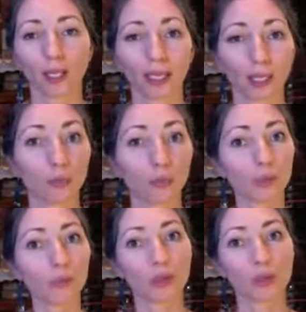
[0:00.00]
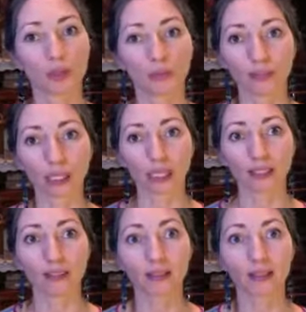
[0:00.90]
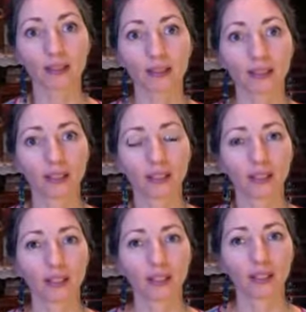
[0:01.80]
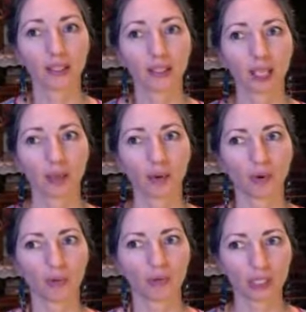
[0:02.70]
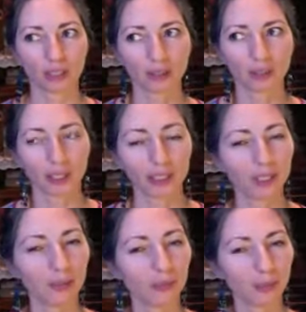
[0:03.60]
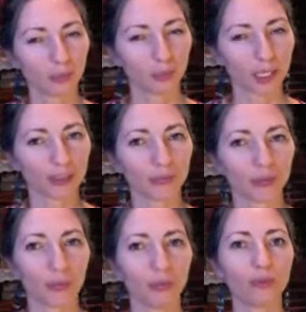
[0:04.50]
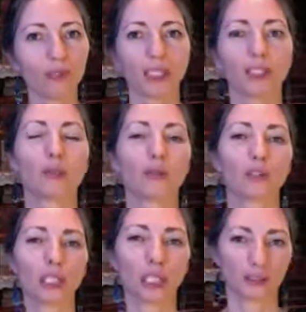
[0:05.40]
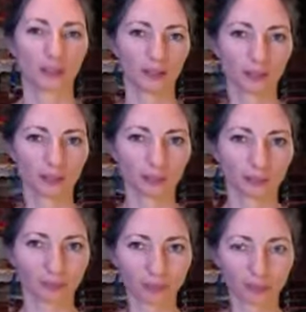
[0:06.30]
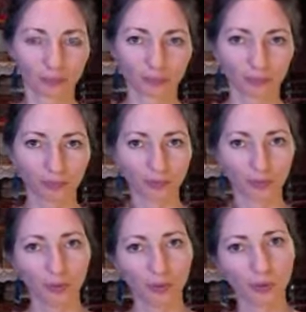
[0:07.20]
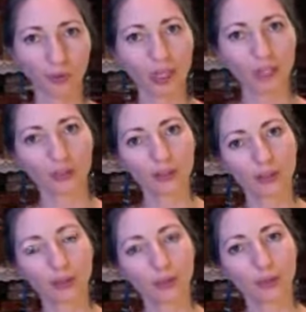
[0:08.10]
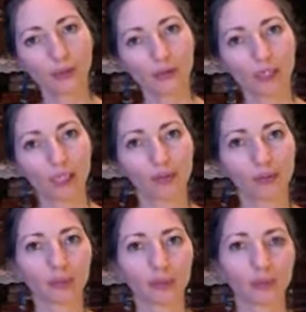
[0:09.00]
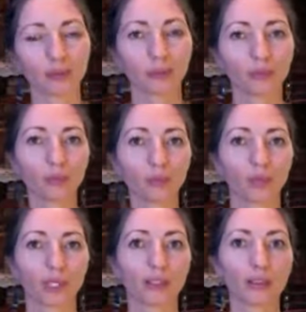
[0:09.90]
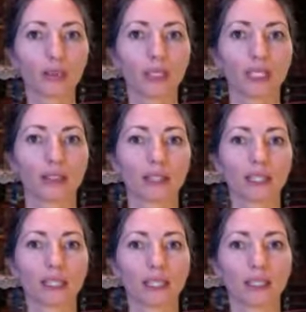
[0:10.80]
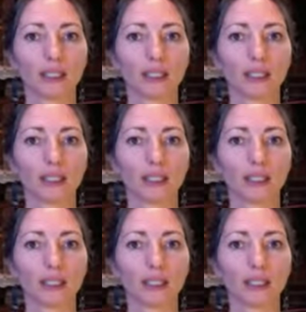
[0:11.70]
bring more softness, more flexibility, more space for moving in your chest. So try just a couple of times to do the movement as you exhale,